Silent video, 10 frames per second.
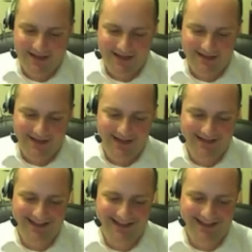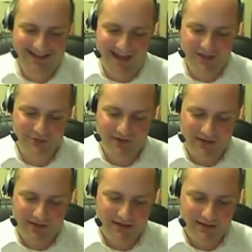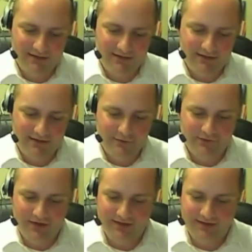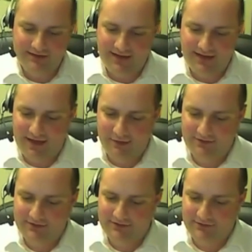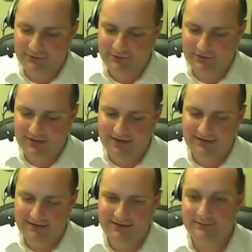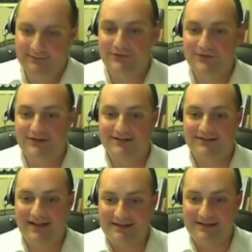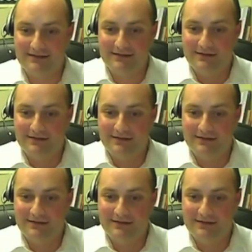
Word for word: and and at U of A you studied aqueous organic chemistry on Titan.